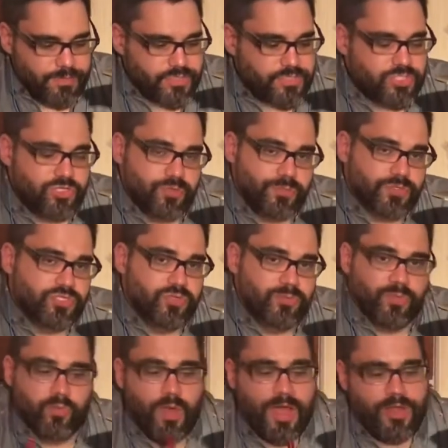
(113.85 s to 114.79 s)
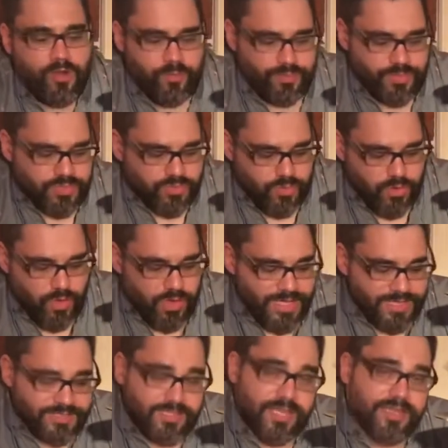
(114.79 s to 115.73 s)
Super wide open draw.
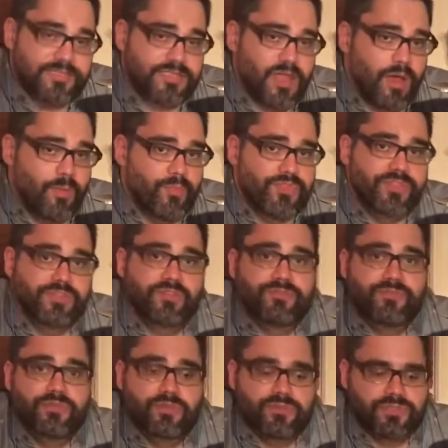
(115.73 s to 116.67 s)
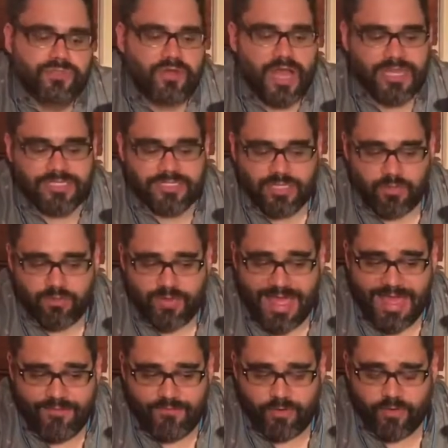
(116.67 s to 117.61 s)
It does come with a diffuser. I don't
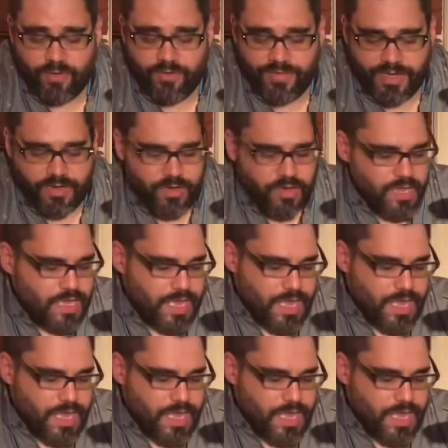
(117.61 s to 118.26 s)
have it on there.